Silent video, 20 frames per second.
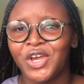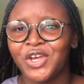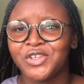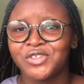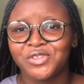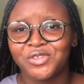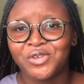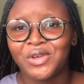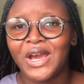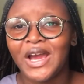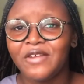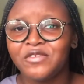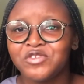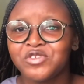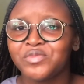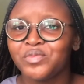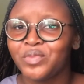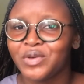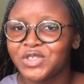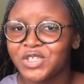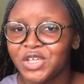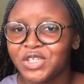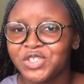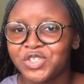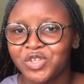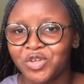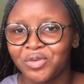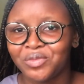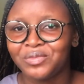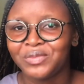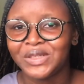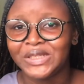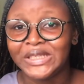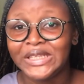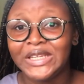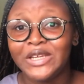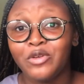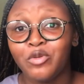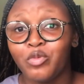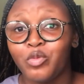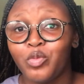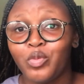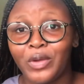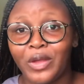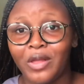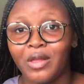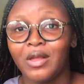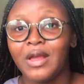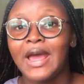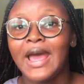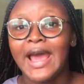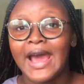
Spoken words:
So you have to budget your money well.